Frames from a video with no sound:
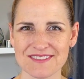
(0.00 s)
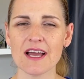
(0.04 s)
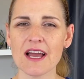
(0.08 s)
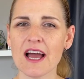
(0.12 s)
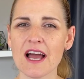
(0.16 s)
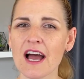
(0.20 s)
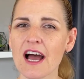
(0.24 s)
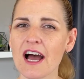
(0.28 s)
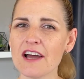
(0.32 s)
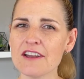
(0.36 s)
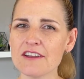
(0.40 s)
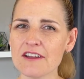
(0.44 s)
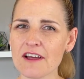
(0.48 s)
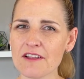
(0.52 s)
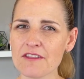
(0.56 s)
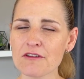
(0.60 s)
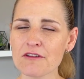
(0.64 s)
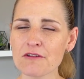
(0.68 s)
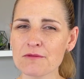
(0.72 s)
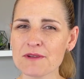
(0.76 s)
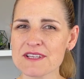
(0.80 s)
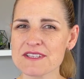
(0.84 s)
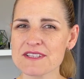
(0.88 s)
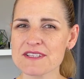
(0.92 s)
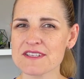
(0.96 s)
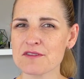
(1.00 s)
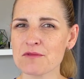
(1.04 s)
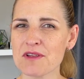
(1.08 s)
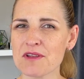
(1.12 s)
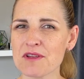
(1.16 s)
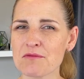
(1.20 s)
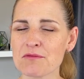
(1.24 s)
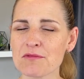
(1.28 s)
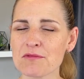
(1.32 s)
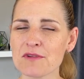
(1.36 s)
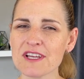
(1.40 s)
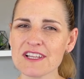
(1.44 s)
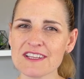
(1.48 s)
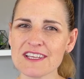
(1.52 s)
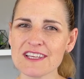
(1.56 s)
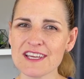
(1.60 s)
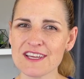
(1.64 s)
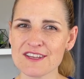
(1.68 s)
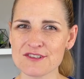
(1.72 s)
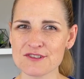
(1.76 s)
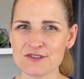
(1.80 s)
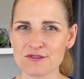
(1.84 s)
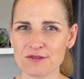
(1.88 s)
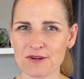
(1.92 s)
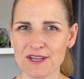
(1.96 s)
Another reason we really
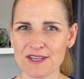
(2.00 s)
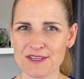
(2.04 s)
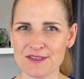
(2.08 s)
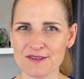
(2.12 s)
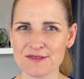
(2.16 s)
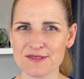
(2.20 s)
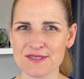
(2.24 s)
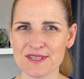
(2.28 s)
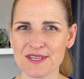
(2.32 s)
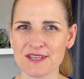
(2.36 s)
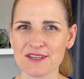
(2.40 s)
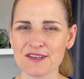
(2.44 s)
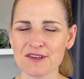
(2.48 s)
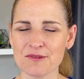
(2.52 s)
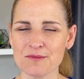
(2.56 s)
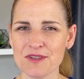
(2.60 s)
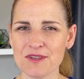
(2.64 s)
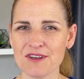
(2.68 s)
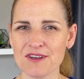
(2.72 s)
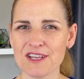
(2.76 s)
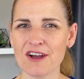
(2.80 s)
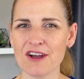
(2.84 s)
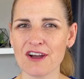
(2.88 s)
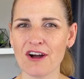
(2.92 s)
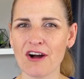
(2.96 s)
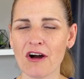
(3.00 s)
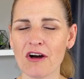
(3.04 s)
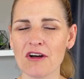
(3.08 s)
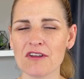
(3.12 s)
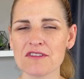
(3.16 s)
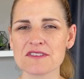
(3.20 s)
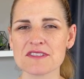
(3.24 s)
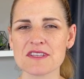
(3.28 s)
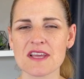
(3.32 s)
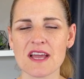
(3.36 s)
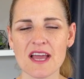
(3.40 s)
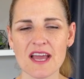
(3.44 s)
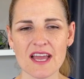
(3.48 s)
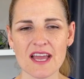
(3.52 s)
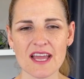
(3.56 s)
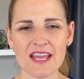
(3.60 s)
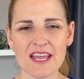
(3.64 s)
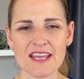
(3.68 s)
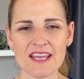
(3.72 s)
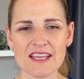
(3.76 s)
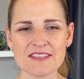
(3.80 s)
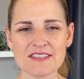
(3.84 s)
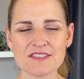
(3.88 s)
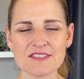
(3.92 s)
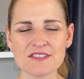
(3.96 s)
enjoy using community halls
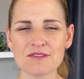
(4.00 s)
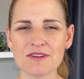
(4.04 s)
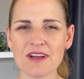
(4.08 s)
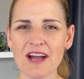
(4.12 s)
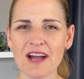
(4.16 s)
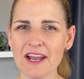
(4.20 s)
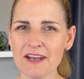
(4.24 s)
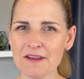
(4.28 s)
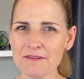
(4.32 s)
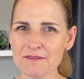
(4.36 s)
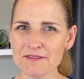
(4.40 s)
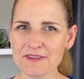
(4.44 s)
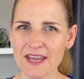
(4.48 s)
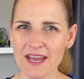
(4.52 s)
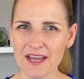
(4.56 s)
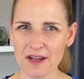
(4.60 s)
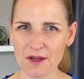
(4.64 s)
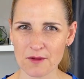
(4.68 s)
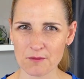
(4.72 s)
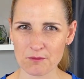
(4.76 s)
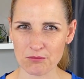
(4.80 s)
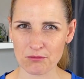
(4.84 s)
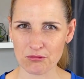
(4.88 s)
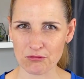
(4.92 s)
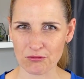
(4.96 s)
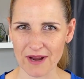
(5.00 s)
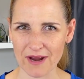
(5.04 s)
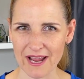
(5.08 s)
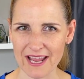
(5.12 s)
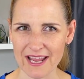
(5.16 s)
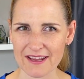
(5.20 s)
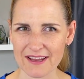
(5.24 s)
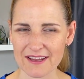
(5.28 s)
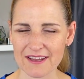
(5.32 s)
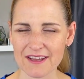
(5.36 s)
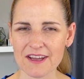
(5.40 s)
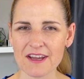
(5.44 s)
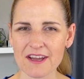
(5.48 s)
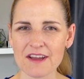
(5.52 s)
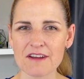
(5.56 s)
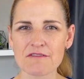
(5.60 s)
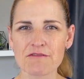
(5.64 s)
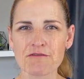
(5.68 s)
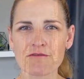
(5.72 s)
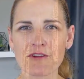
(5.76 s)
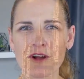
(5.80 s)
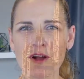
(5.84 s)
is to kind of get a break from